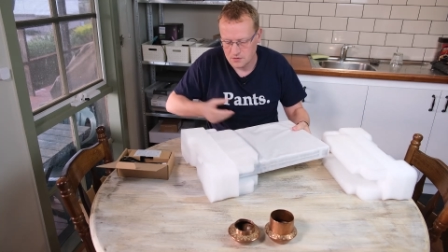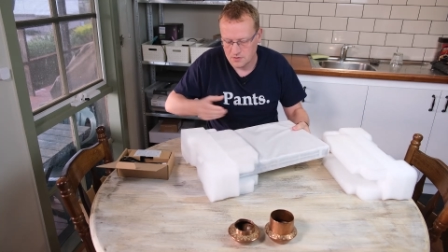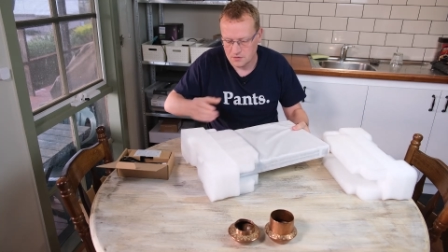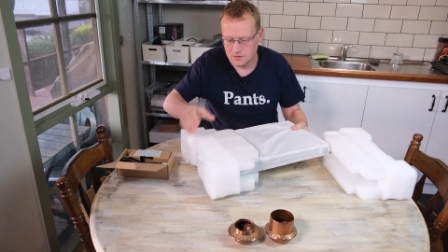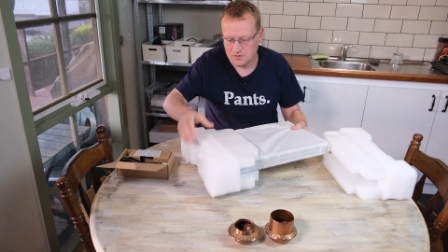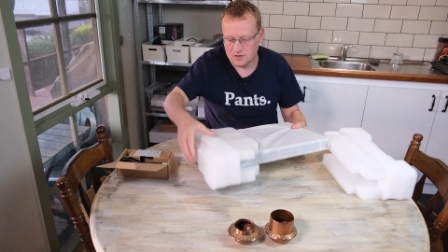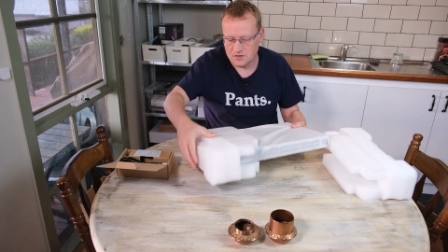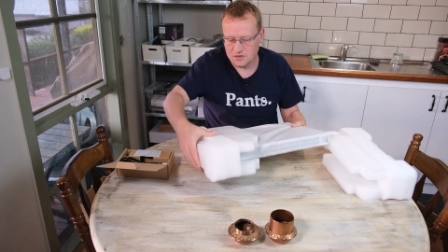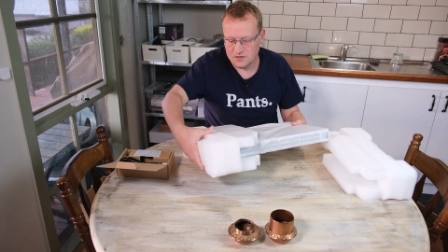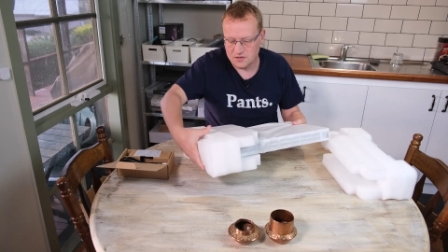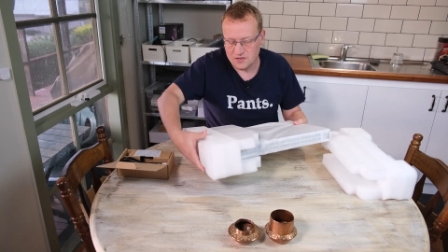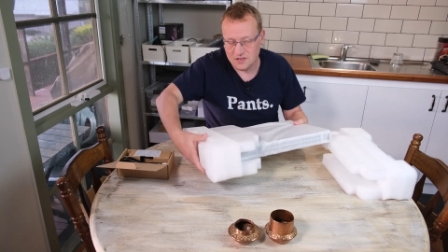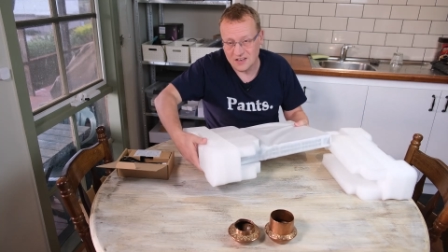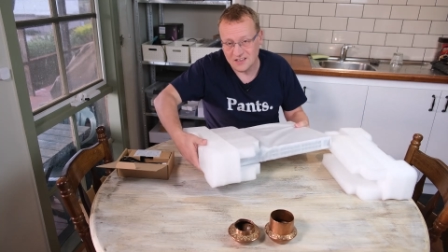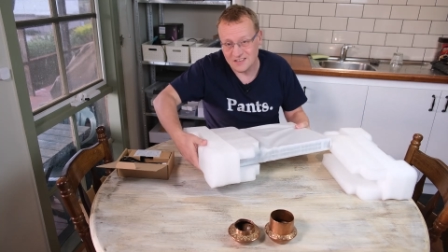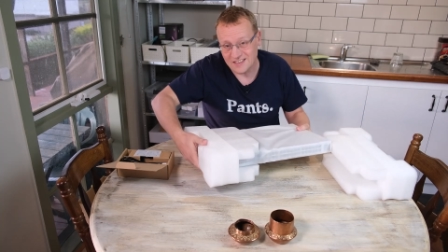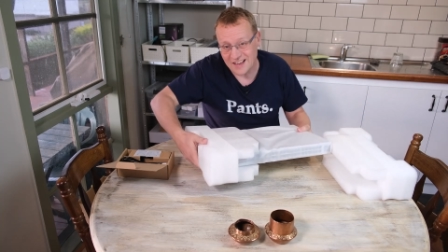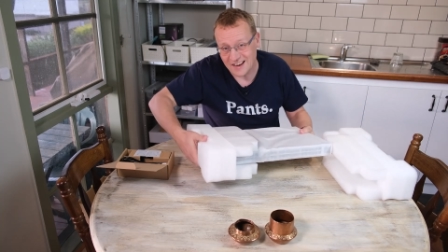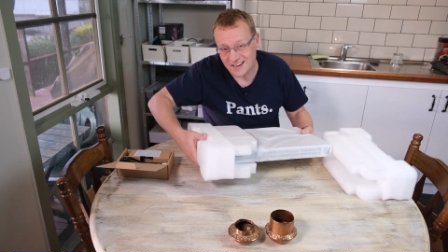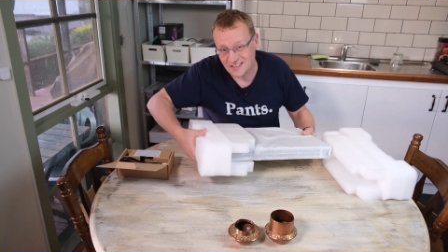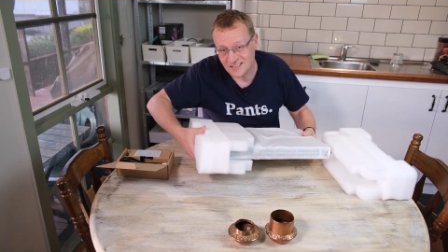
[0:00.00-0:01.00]
this is the
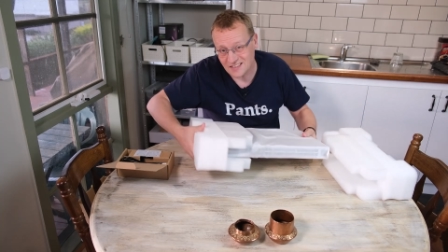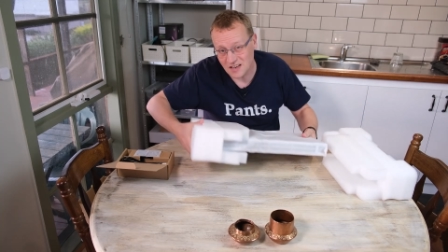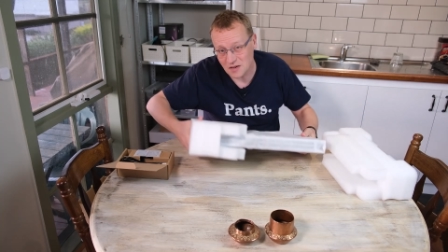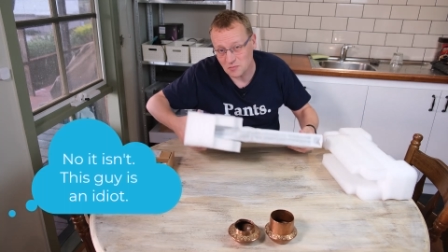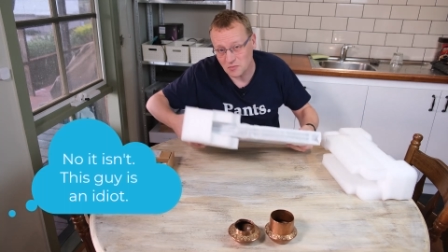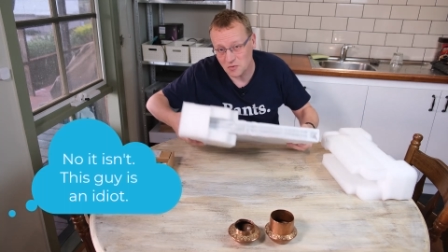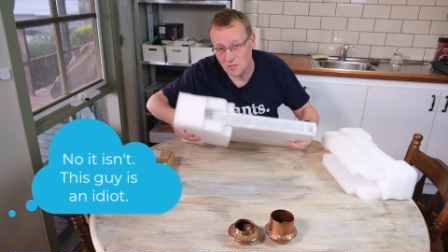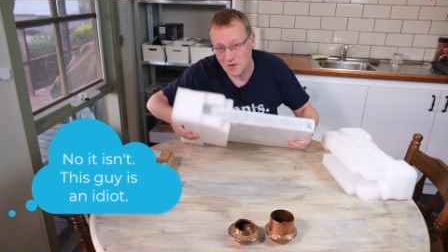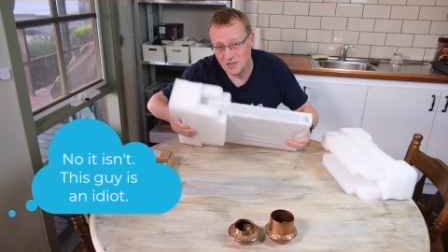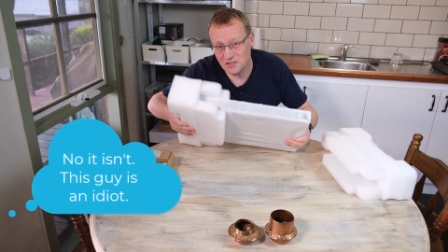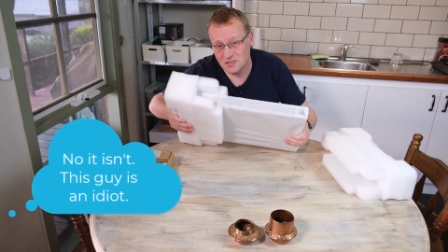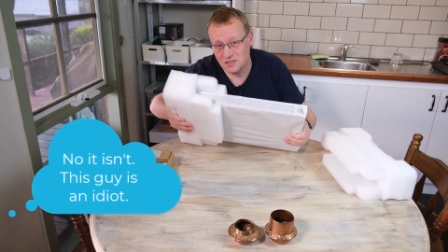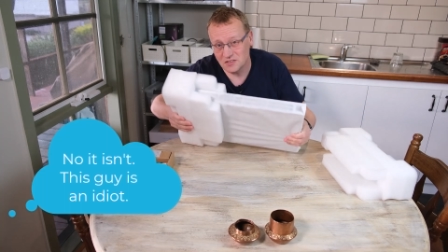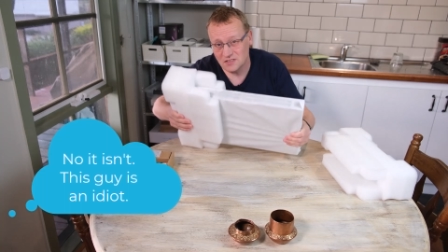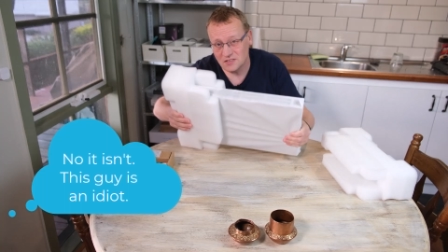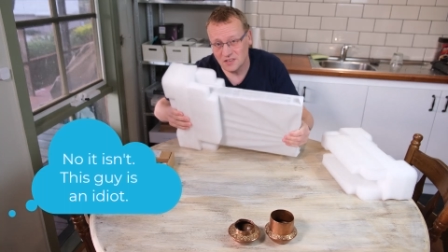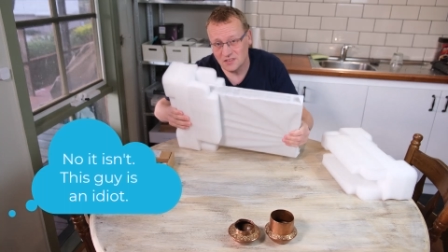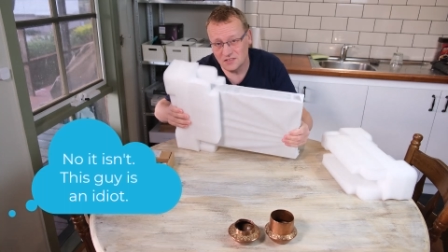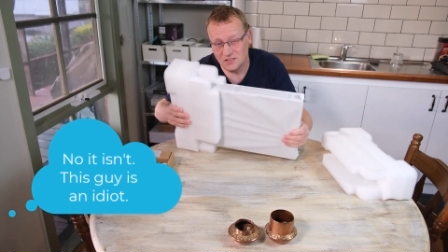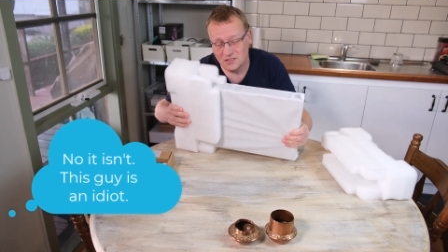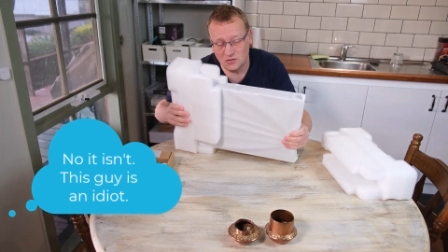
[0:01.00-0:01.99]
exact same
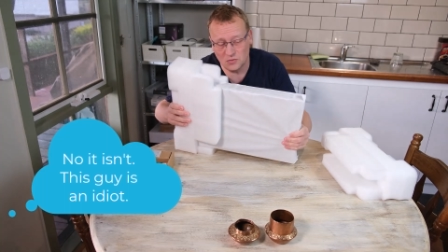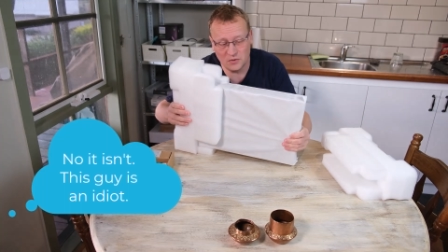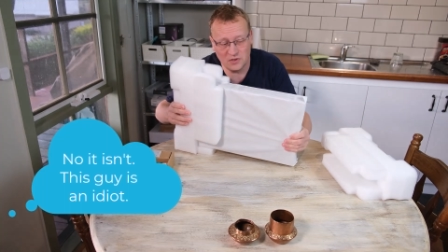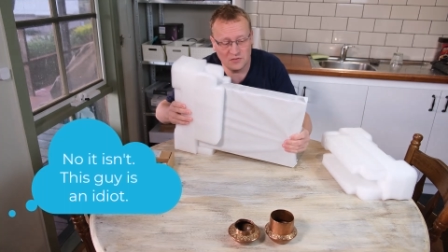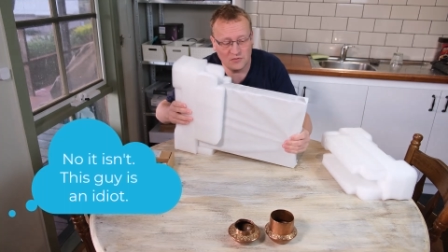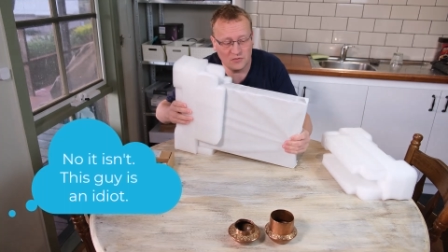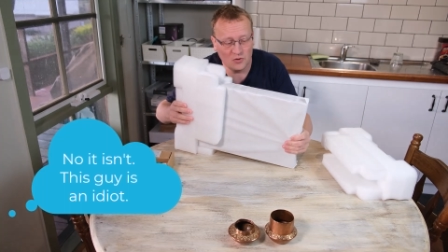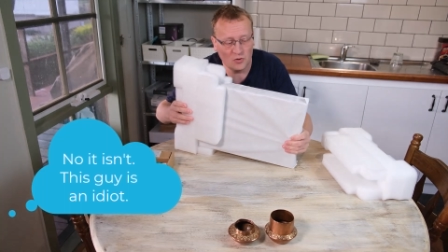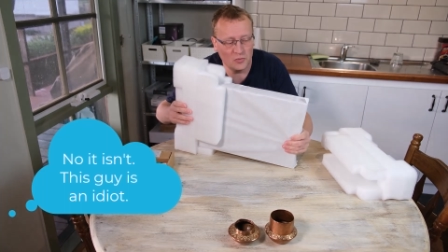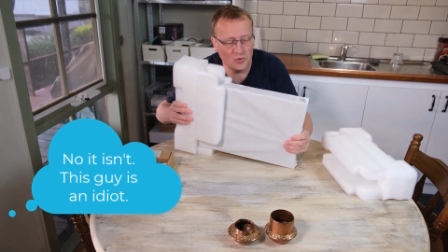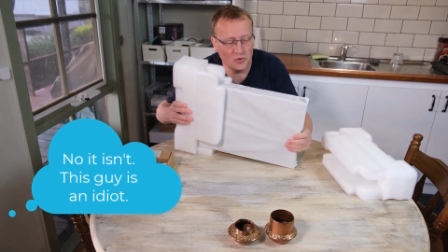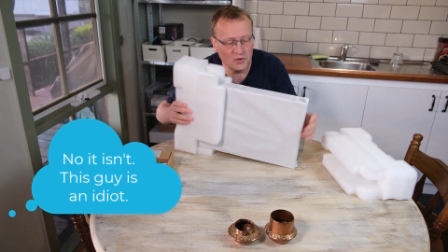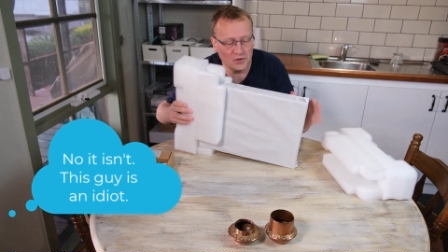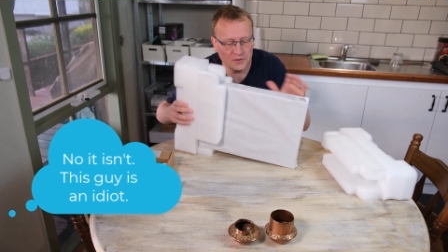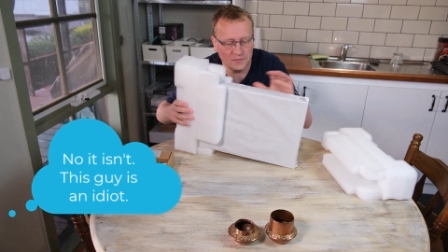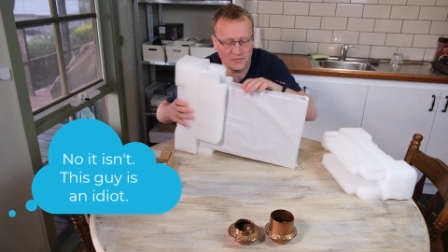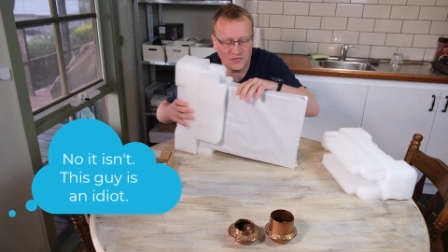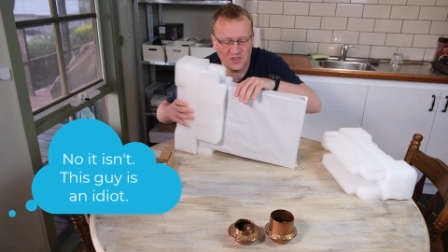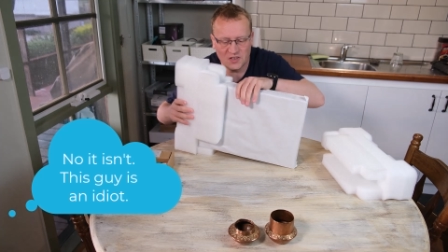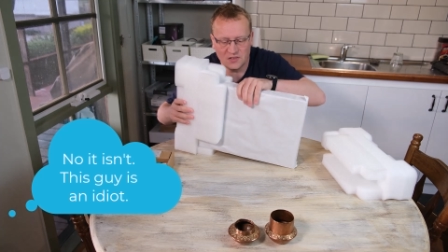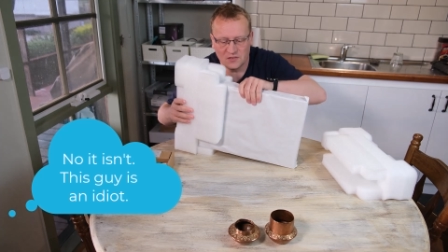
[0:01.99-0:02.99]
dimensions as the twenty-four port.
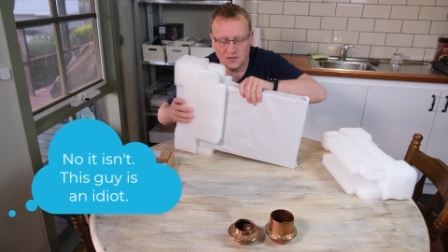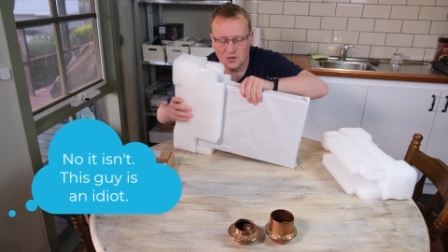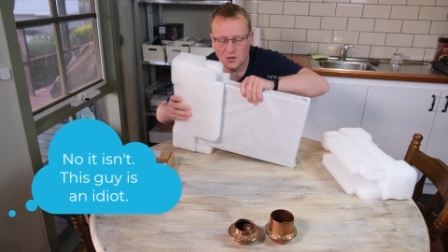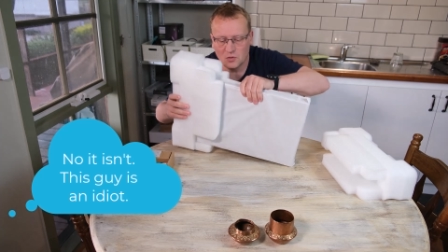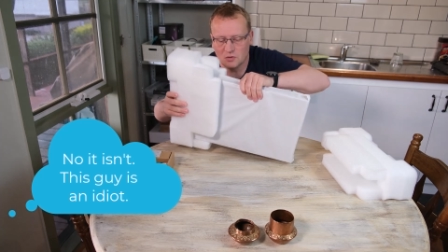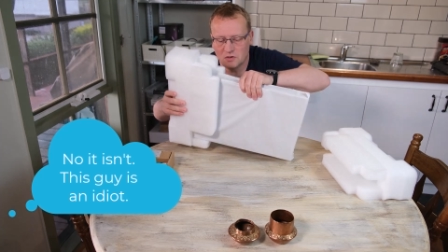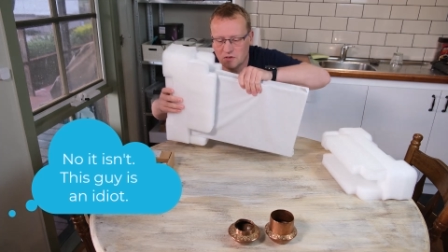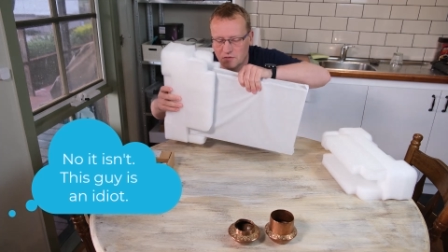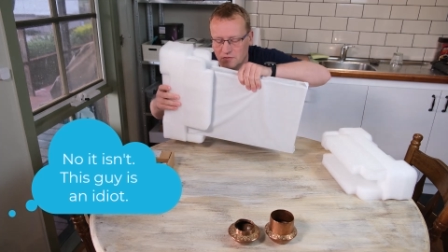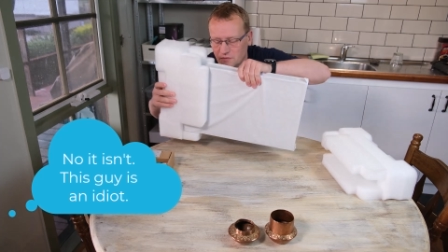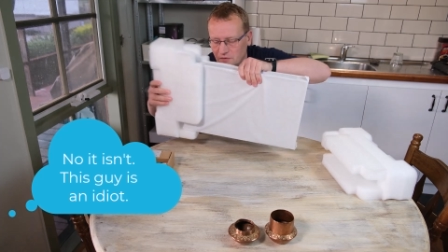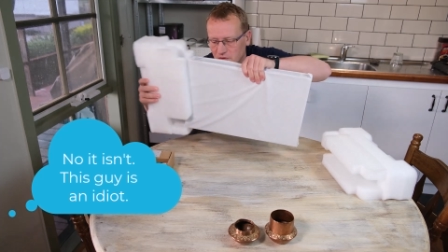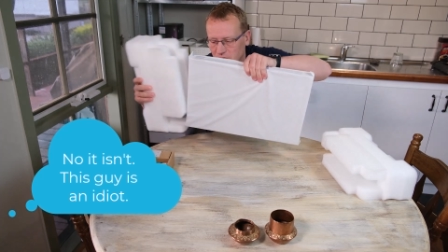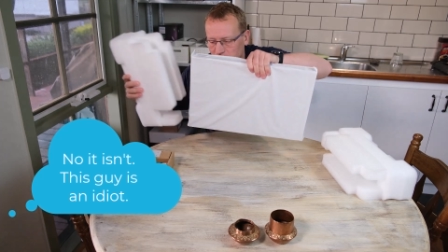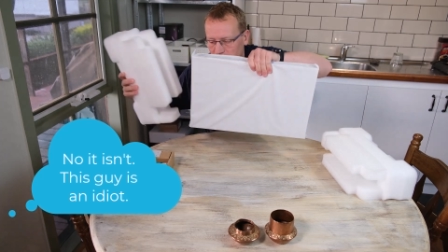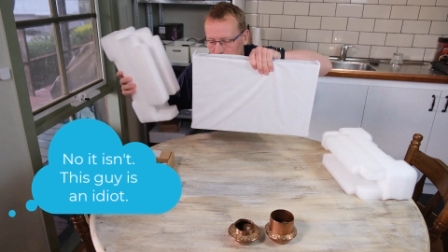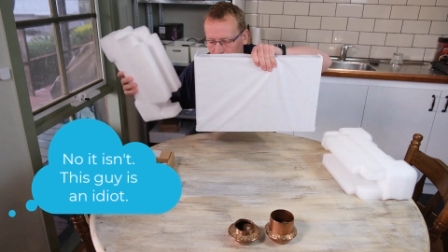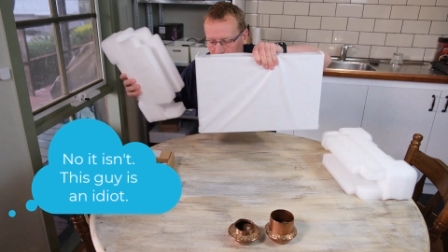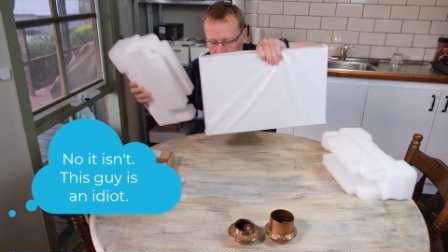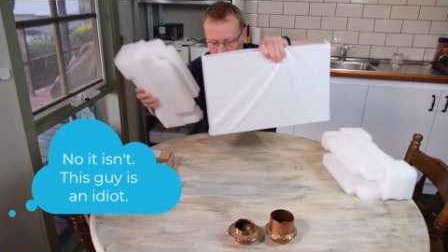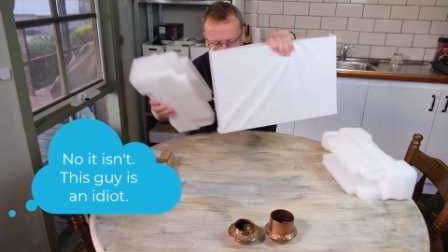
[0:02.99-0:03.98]
There's no
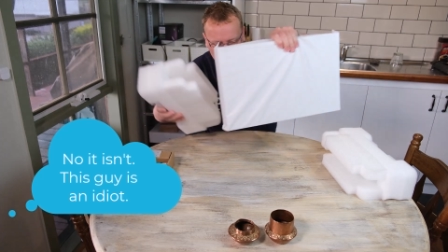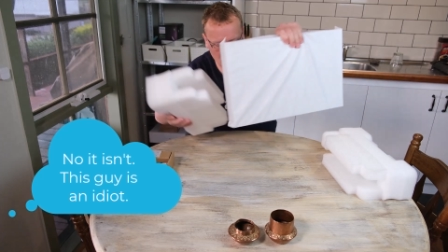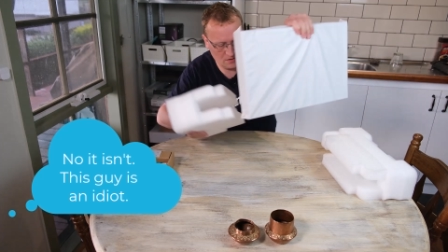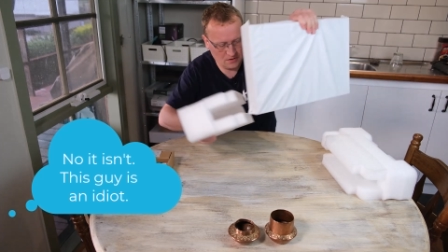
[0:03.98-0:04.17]
difference.